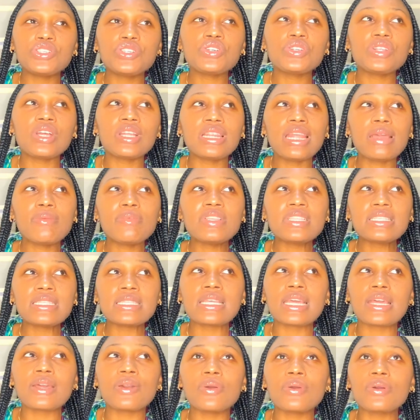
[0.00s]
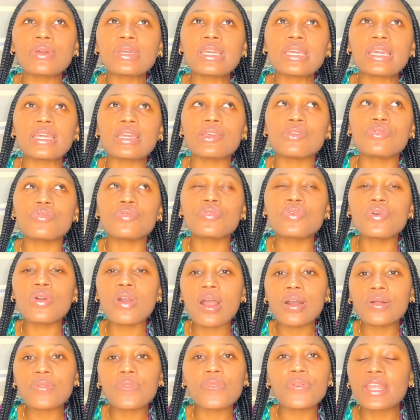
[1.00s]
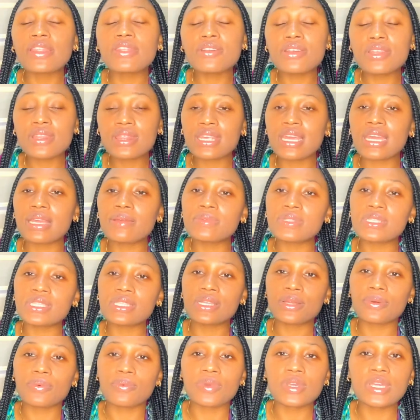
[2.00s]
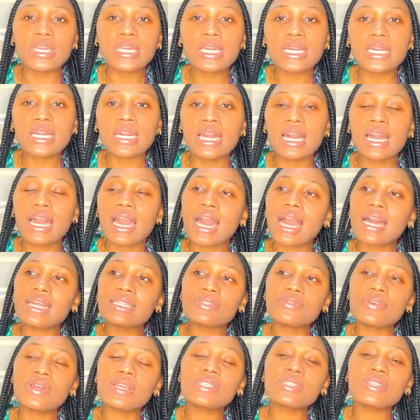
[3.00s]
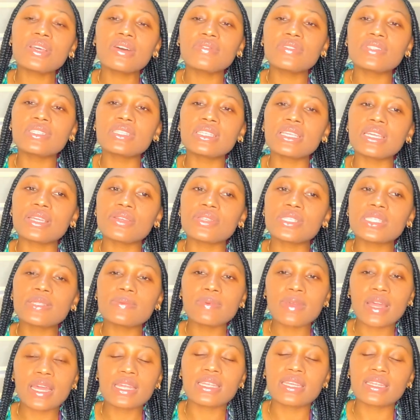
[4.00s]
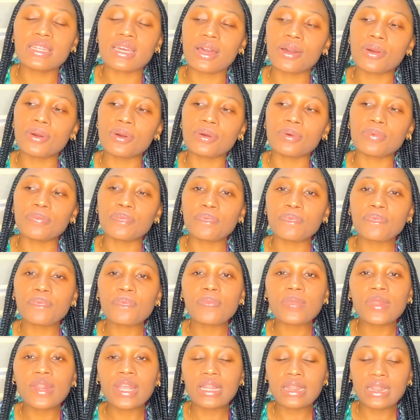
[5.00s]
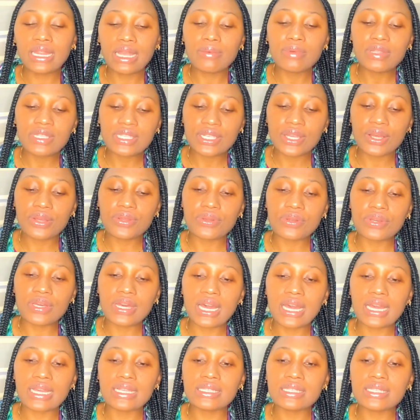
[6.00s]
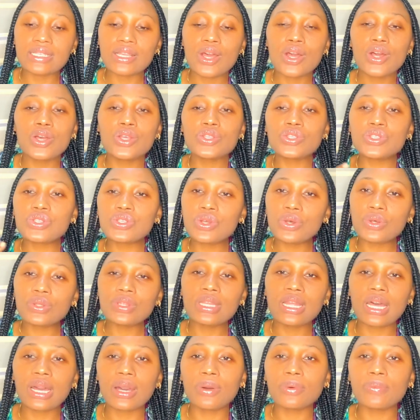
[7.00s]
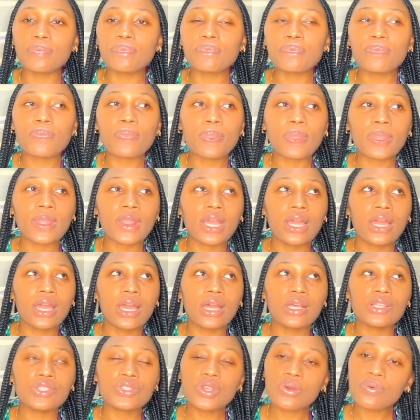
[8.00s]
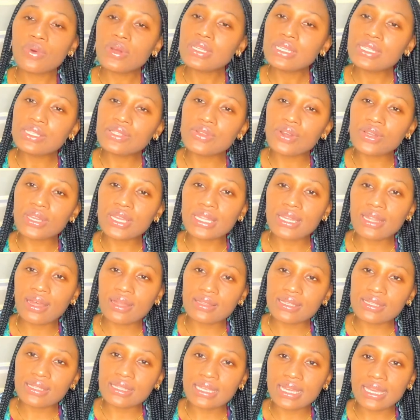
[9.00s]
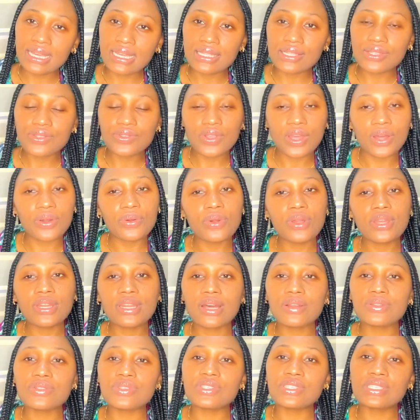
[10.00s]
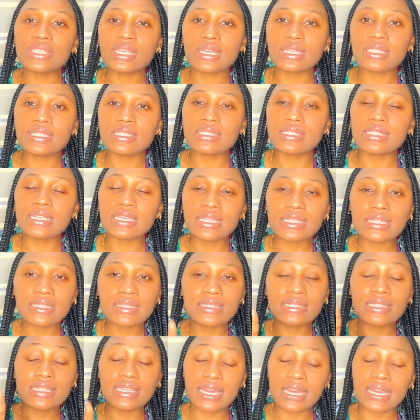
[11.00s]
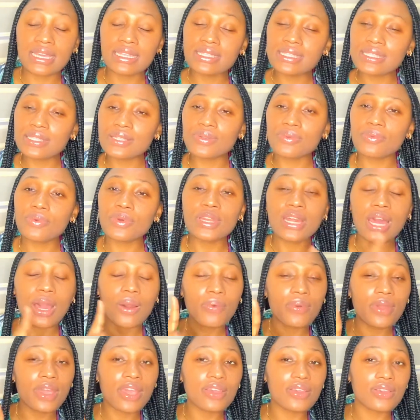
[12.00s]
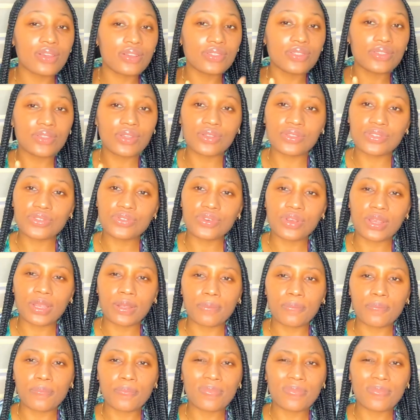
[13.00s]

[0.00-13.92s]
let me say, okay, you go out 3 times in a week and the rest of the day you spend it at home. Let me tell you guys, so now someone is knocking at the gate, you are going out to check the gate without wearing your sunscreen.